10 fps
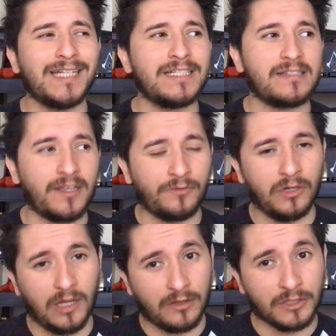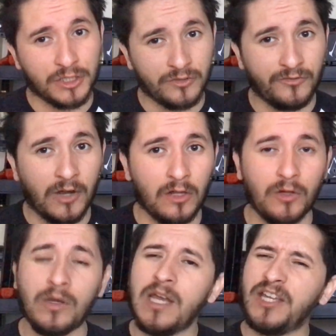and several others to
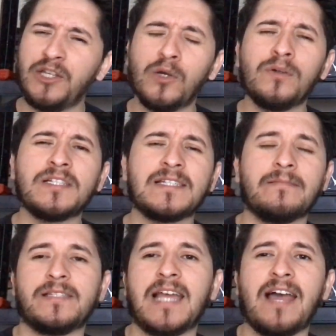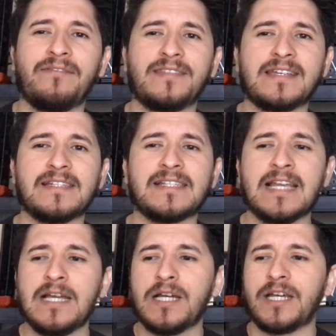follow, you always seem to have
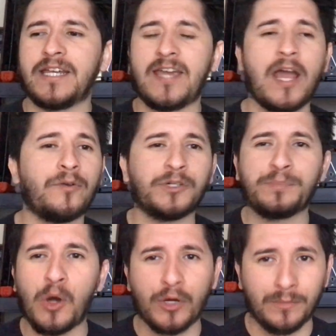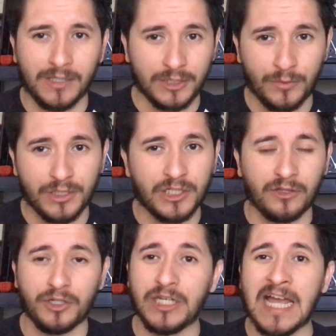these counter Pokemon to each
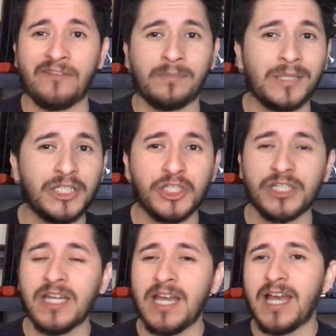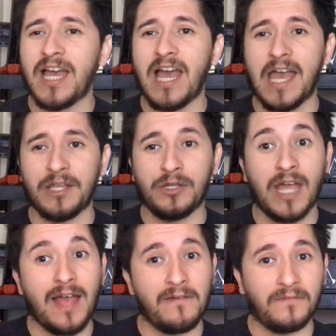other. You have a Pidgey and
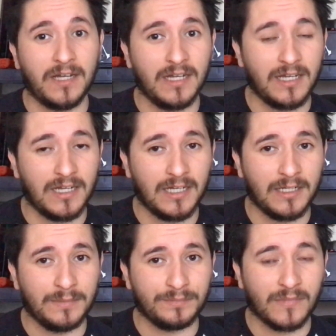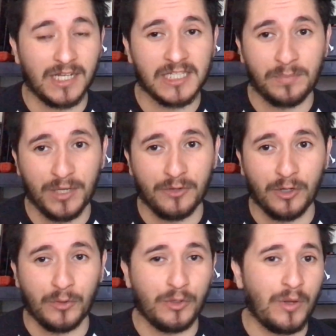you have a
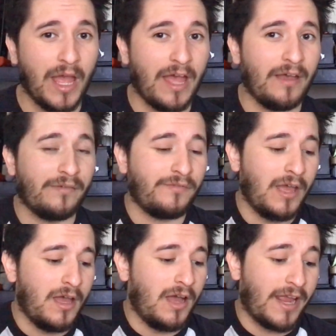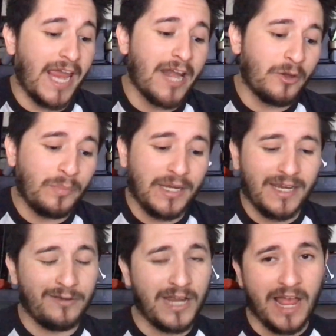Spearow. You have a
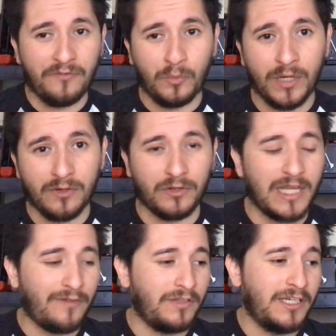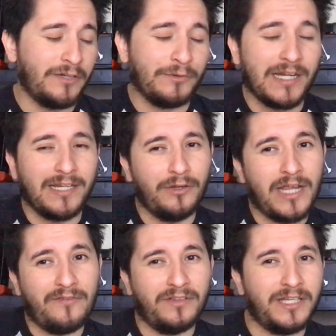Caterpie and you have a Weedle. You have a Nidoran and
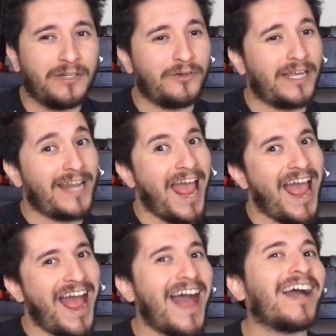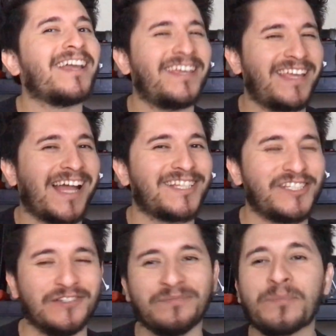you have a Nidoran. Ha!
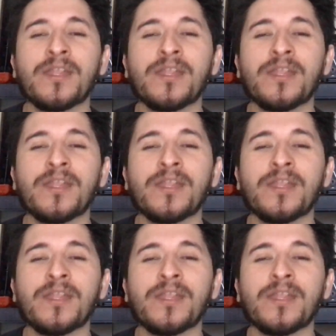Got you.